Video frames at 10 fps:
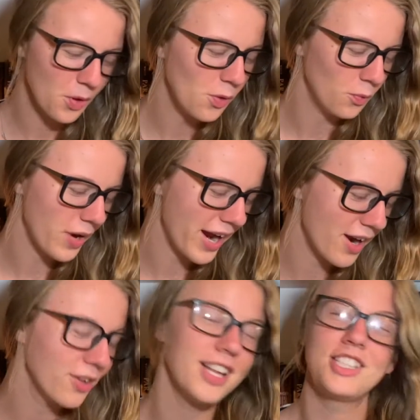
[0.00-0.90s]

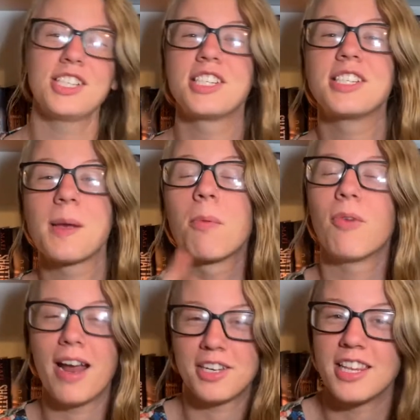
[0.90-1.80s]
Let's just skip
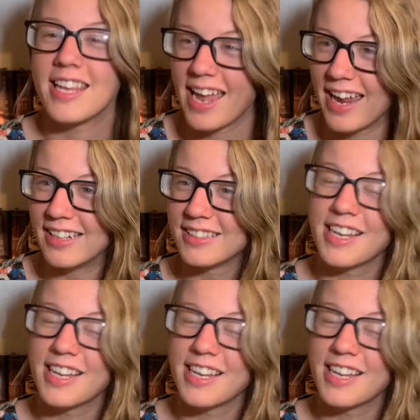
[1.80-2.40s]
right to the end.